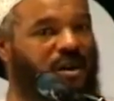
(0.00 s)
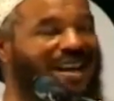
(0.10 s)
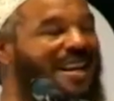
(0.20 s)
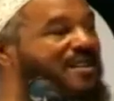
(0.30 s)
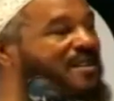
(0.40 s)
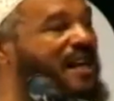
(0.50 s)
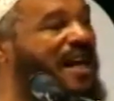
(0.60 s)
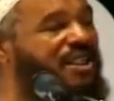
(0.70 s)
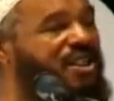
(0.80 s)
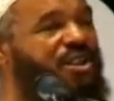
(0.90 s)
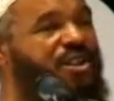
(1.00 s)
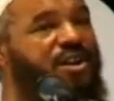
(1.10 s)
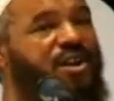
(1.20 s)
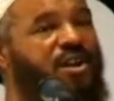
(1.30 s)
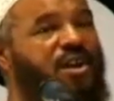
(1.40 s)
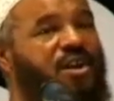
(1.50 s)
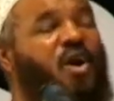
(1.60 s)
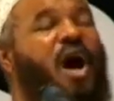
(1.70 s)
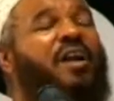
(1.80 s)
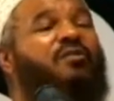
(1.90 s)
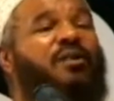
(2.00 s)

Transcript: And as such, God